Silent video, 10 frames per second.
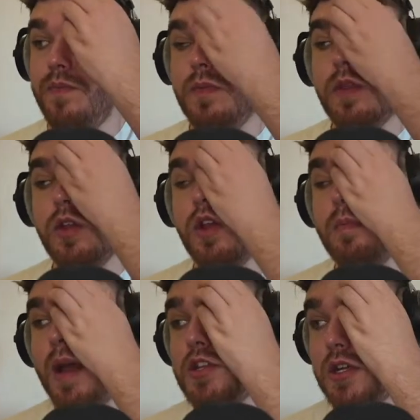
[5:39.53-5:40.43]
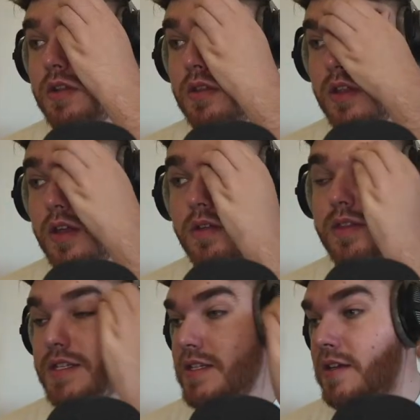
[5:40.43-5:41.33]
you'd imagine that
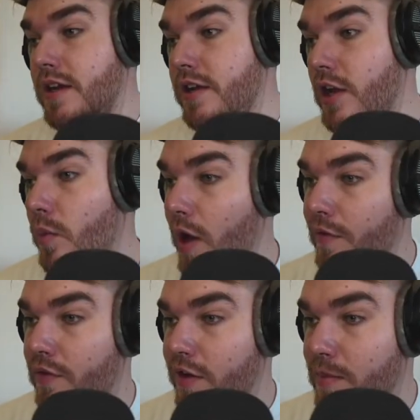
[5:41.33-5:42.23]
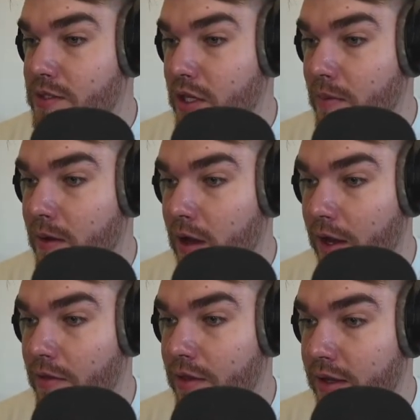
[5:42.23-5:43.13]
this isn't going to go well for Yves Bissouma, I
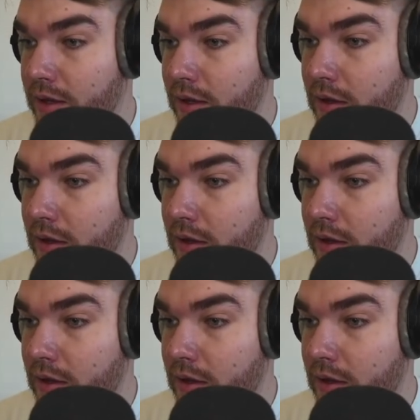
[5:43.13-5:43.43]
don't think.